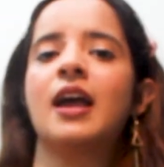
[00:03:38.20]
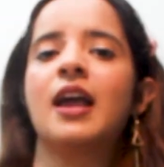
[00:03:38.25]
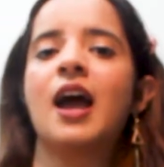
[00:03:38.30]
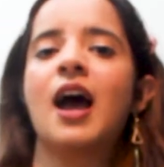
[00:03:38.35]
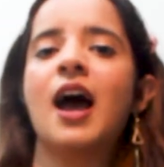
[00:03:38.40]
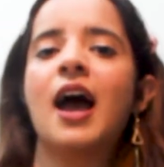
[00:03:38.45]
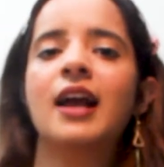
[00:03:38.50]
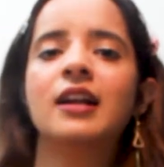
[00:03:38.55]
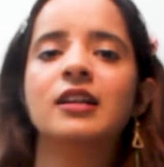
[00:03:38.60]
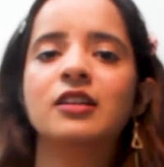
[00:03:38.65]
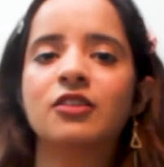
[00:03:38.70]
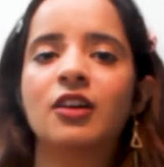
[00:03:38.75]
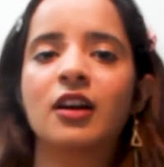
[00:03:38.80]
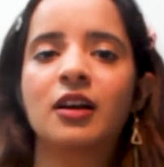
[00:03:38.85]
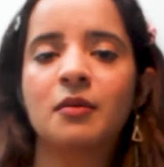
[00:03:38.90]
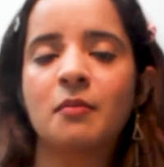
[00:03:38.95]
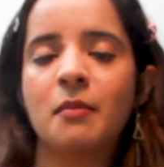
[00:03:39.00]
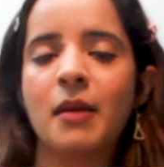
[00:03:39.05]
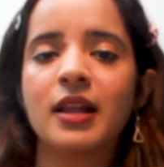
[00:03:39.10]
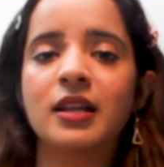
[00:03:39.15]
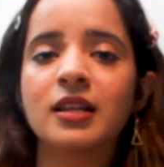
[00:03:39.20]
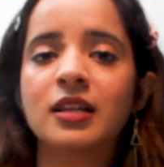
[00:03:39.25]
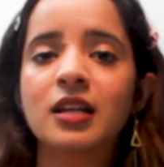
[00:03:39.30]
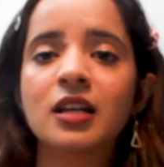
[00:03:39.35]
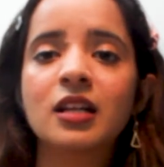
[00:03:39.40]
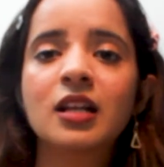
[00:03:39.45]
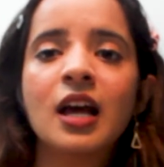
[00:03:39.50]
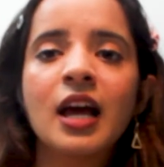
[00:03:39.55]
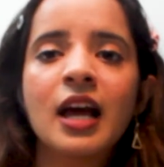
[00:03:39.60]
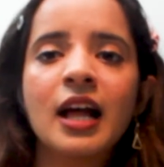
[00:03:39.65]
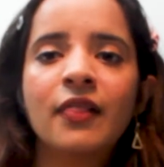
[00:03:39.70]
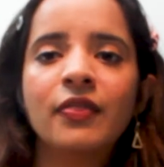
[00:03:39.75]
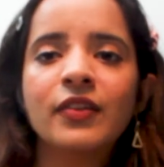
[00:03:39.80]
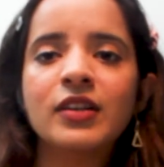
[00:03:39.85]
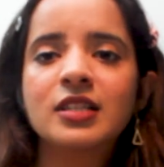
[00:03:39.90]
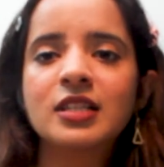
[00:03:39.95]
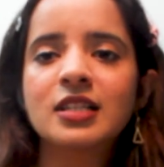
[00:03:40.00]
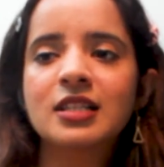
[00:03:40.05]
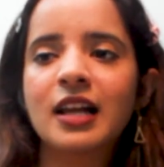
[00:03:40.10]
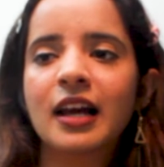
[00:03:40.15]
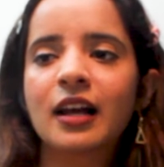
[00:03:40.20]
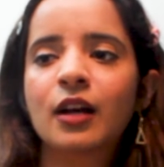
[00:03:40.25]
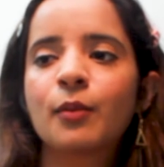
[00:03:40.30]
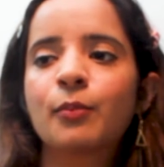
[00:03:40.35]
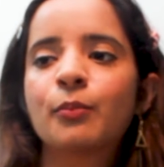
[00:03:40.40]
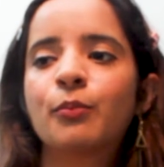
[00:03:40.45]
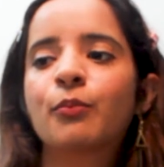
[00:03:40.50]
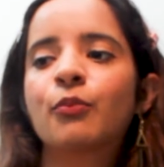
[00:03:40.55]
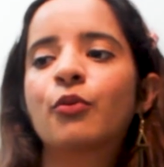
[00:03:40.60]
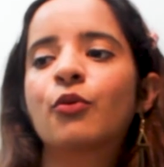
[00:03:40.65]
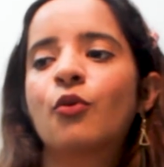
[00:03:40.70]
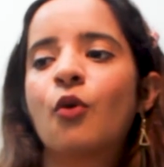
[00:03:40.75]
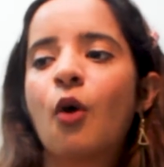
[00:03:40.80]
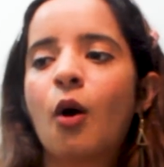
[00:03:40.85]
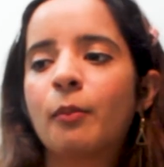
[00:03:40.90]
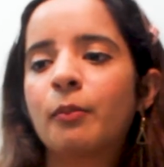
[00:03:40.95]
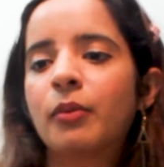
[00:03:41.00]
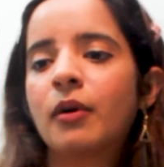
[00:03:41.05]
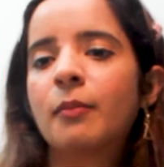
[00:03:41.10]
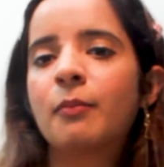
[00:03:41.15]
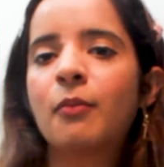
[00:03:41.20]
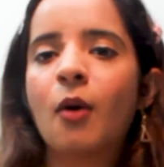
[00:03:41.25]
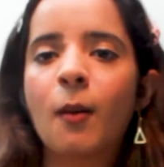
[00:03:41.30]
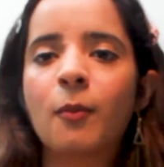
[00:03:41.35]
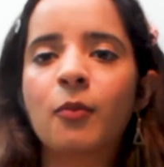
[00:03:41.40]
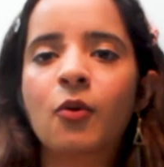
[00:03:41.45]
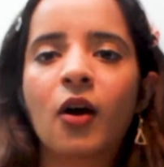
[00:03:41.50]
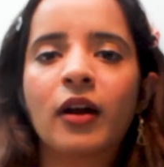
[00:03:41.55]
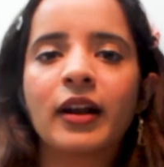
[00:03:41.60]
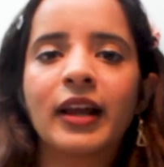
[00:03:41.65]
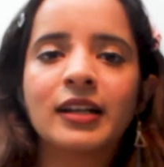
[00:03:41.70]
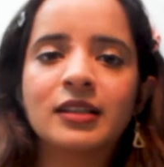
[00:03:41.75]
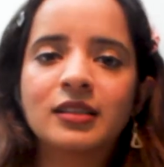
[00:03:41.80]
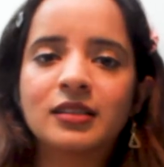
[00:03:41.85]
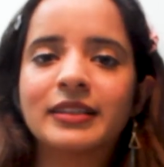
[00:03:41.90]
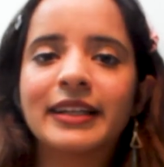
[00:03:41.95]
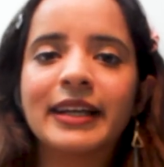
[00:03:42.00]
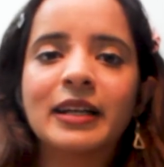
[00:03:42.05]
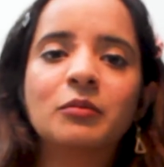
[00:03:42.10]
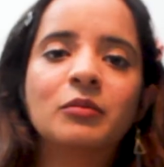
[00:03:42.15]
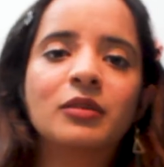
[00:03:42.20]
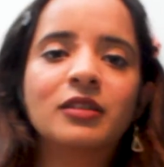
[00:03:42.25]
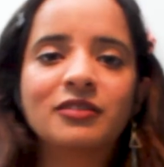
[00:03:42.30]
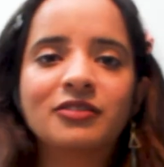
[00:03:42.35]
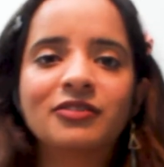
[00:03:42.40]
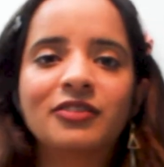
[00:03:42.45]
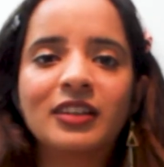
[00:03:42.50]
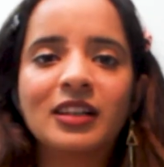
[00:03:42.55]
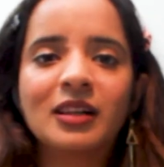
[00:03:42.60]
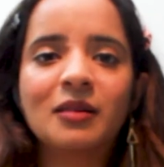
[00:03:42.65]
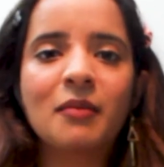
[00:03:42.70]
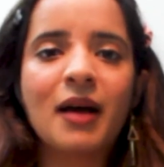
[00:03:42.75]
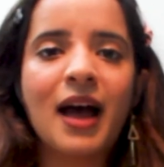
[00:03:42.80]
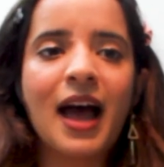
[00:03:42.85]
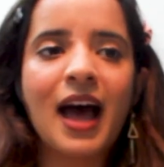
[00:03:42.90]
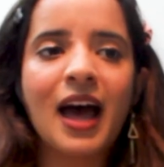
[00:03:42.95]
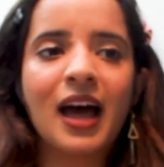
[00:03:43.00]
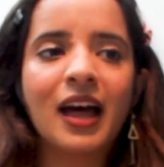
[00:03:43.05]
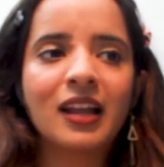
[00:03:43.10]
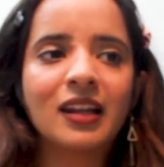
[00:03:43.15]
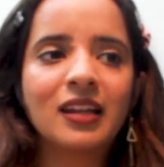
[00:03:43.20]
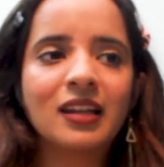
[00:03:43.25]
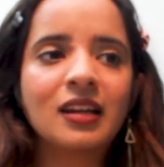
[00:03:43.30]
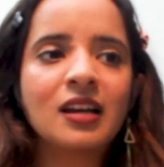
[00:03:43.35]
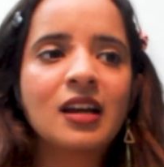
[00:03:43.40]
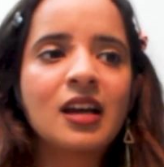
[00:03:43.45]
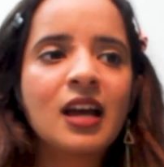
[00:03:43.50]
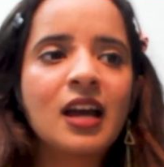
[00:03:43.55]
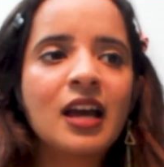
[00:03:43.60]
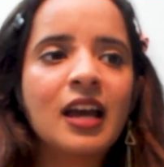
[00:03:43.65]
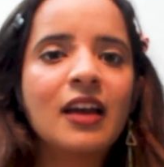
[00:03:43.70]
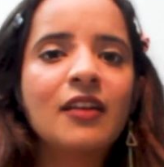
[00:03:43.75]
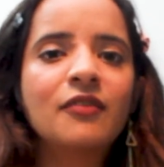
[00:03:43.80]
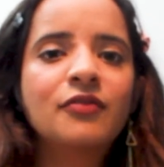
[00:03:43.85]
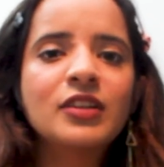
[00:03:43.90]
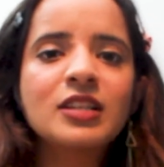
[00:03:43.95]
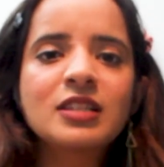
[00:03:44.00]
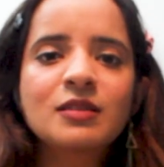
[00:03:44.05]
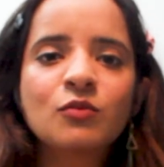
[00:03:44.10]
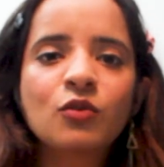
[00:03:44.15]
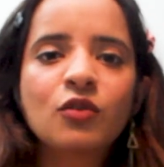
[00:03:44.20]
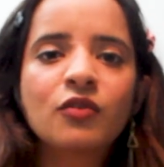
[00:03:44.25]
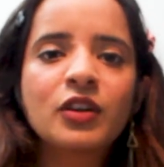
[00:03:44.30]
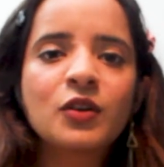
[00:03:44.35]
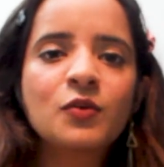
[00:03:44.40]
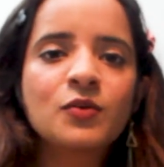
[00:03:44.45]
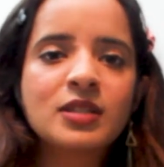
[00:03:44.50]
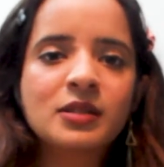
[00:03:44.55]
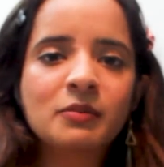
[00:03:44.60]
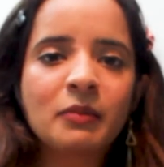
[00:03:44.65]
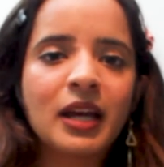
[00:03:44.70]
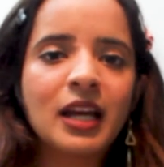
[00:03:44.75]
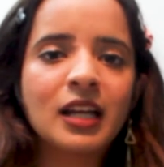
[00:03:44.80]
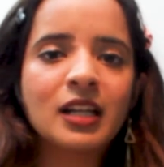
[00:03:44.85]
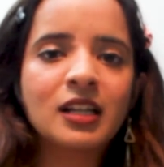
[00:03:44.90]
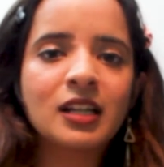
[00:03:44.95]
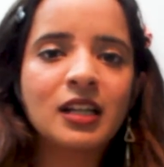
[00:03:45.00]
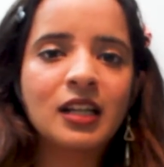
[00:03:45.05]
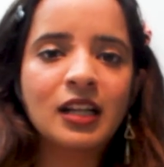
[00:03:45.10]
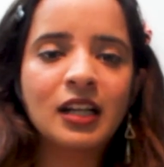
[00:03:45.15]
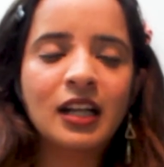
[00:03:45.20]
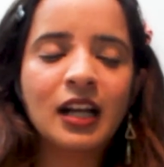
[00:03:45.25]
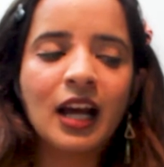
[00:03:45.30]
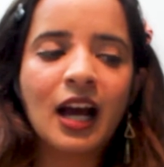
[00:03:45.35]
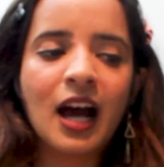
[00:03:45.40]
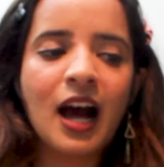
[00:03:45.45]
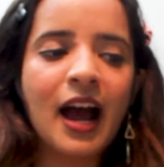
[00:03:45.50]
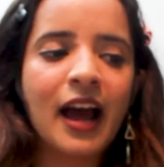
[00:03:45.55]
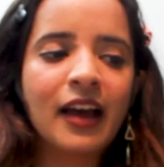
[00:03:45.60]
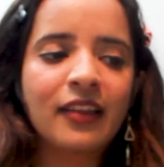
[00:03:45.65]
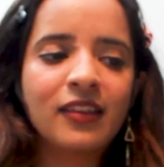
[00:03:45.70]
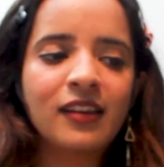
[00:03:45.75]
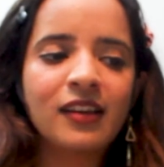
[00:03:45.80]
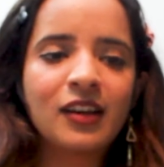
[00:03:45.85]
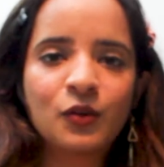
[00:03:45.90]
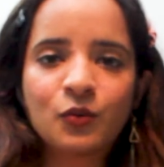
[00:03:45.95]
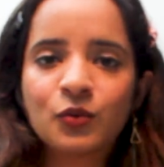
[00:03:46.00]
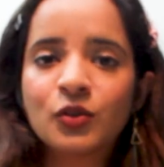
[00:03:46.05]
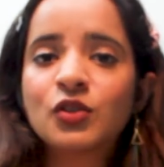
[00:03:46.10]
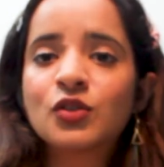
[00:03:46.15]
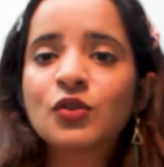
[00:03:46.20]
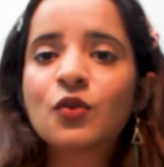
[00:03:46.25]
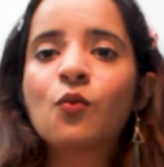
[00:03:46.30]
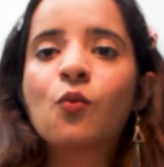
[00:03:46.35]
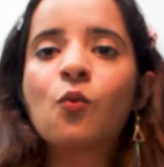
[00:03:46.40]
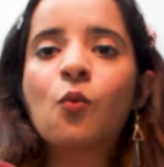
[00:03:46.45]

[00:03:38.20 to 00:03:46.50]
I highly recommend it. This is like a proper popcorn entertainment film, and if this movie was made in India, I think it would do